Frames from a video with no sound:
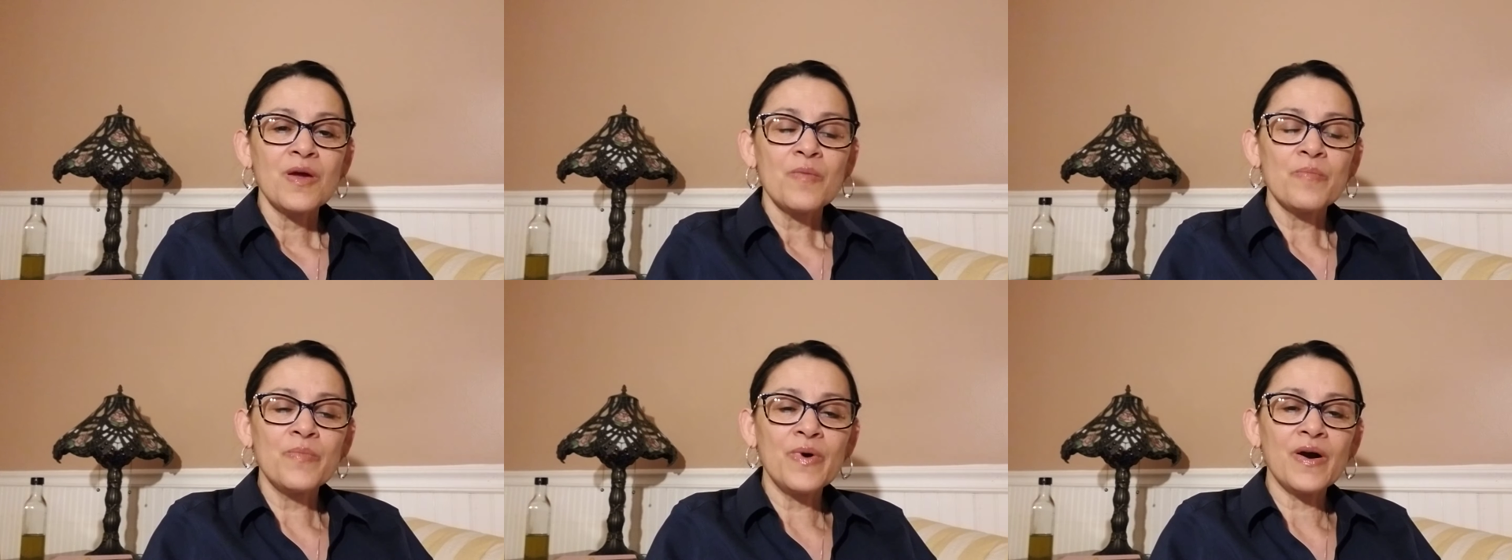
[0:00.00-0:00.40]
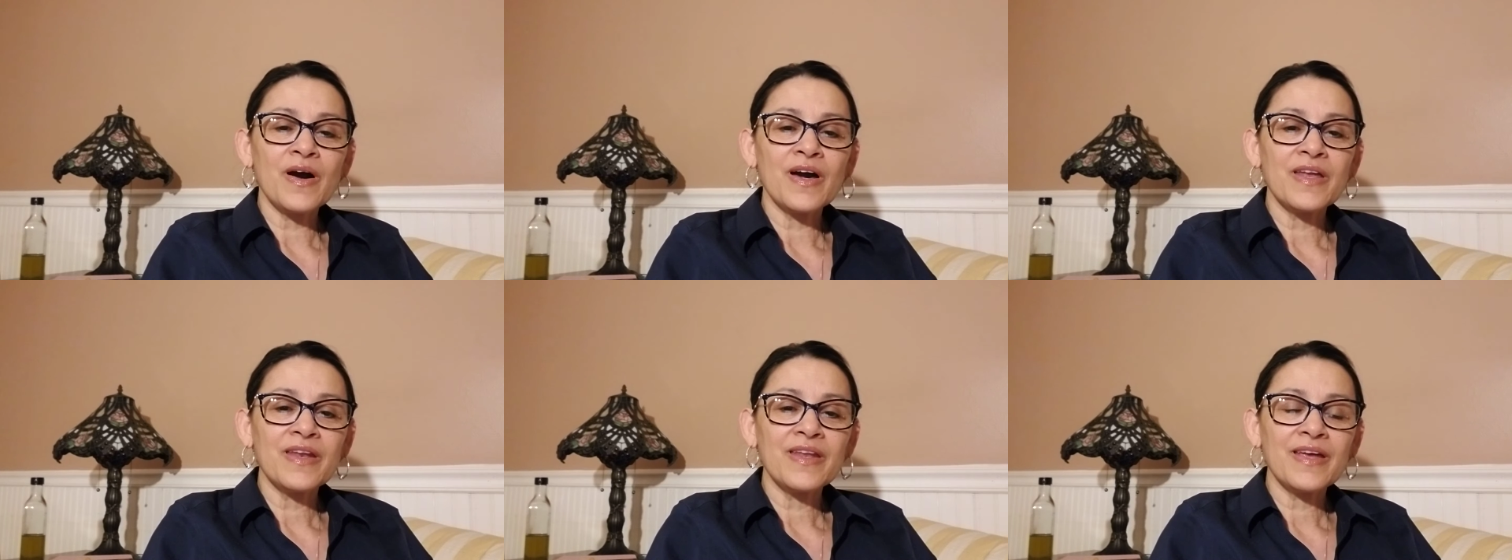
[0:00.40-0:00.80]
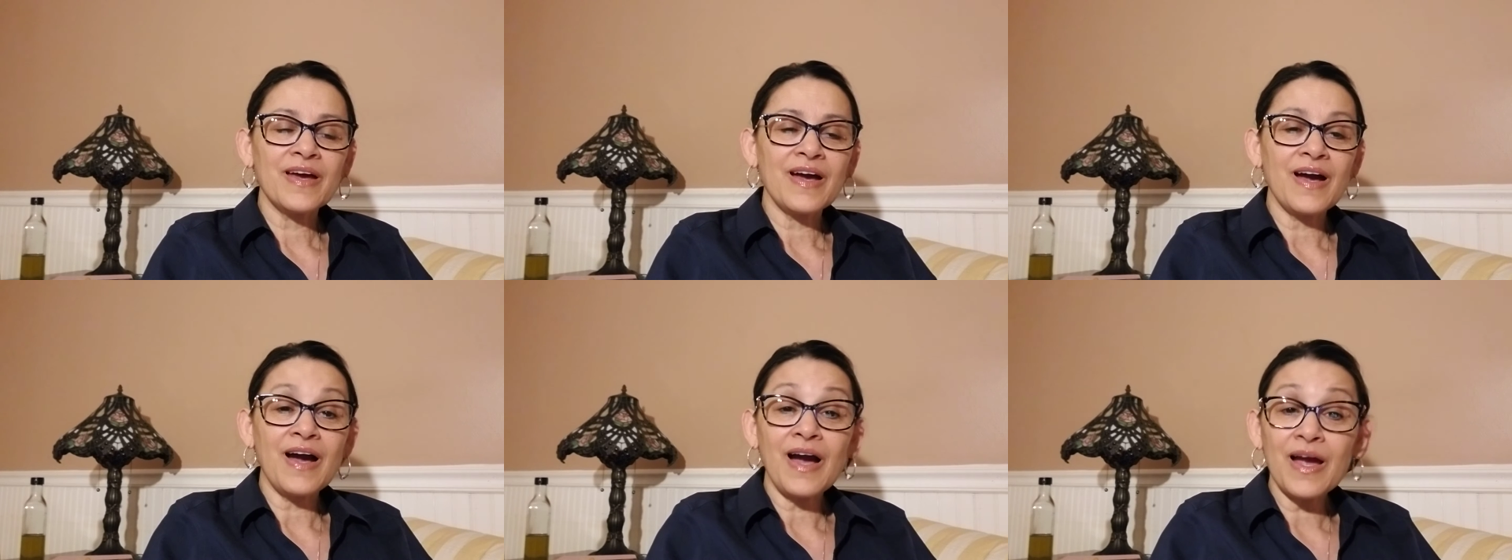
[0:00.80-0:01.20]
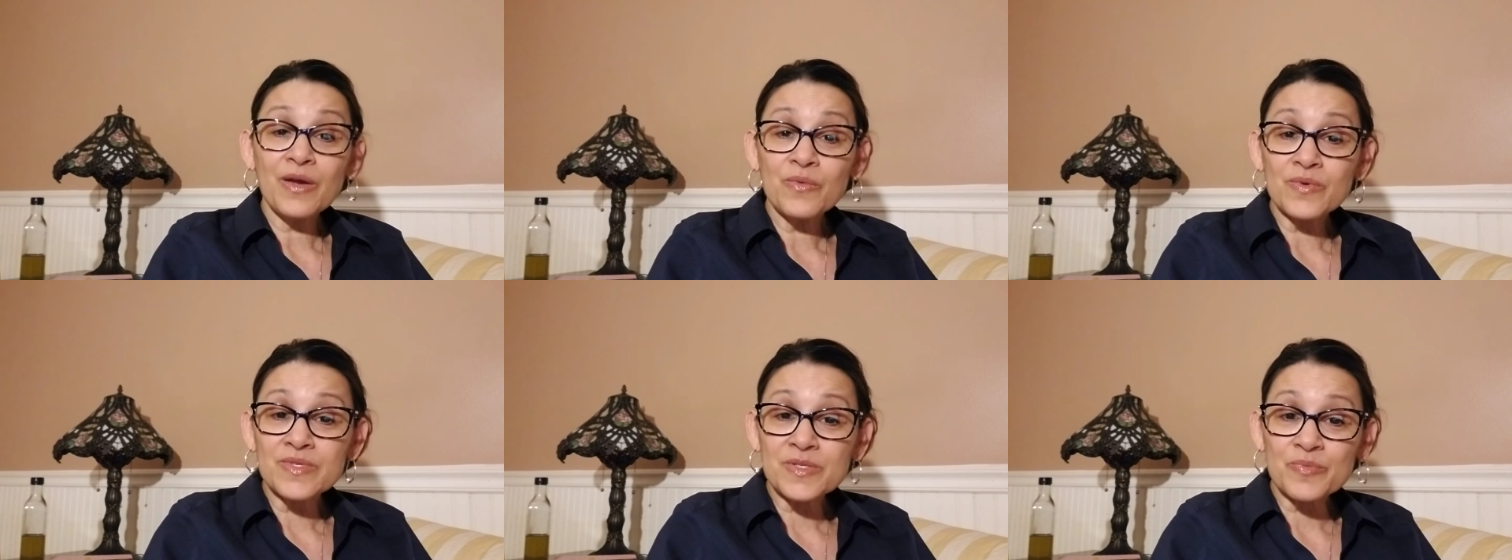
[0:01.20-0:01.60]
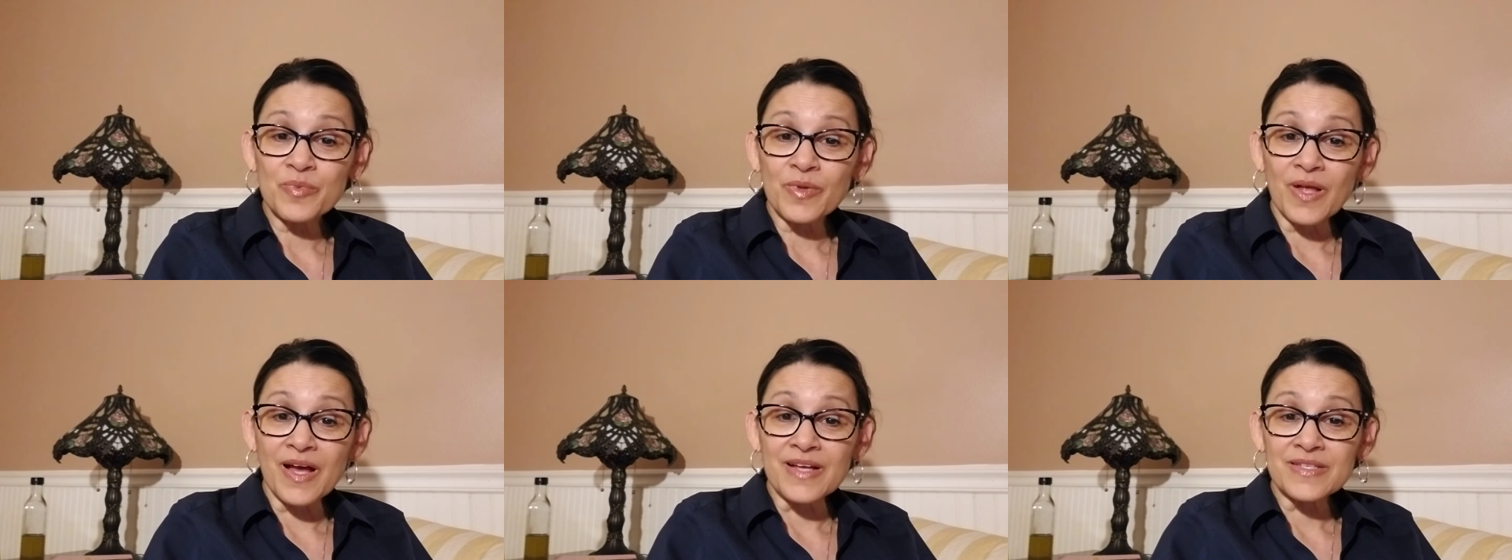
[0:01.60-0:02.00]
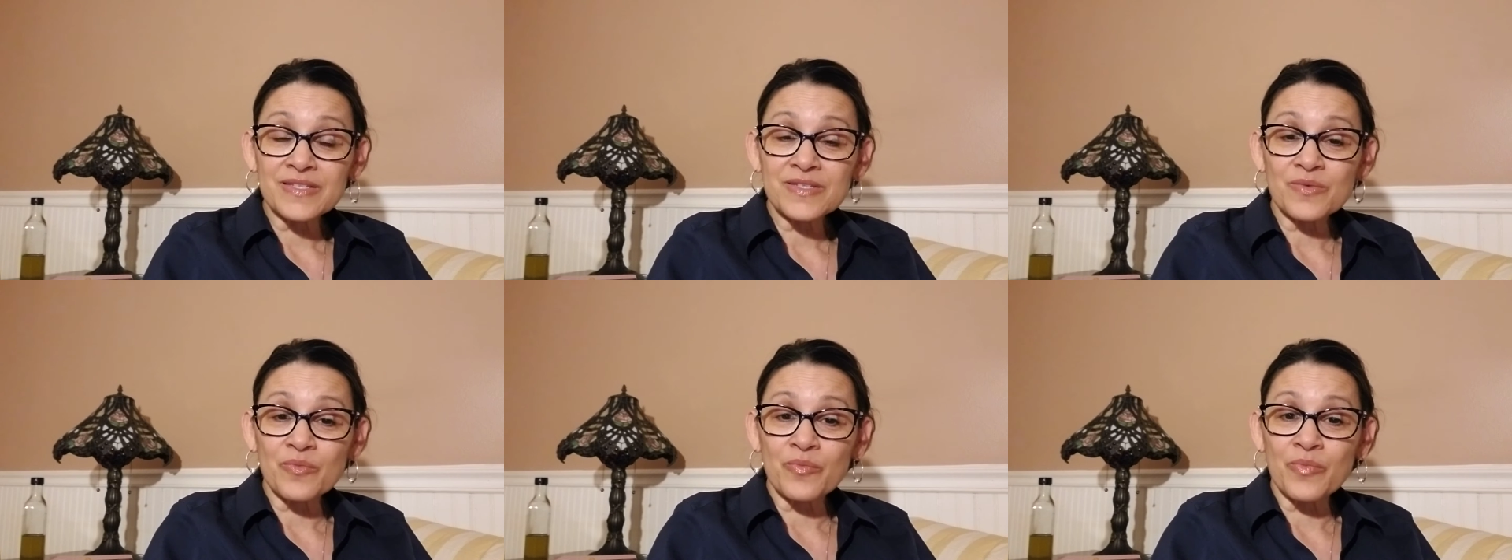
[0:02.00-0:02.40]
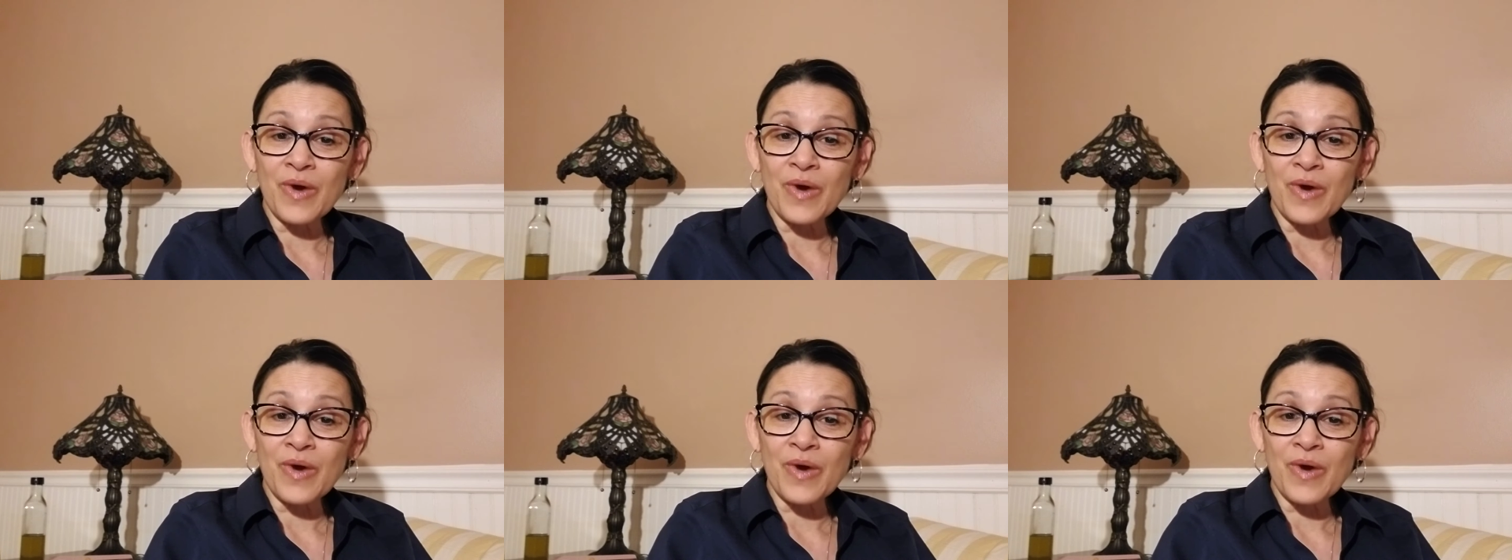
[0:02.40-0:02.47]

But I was blessed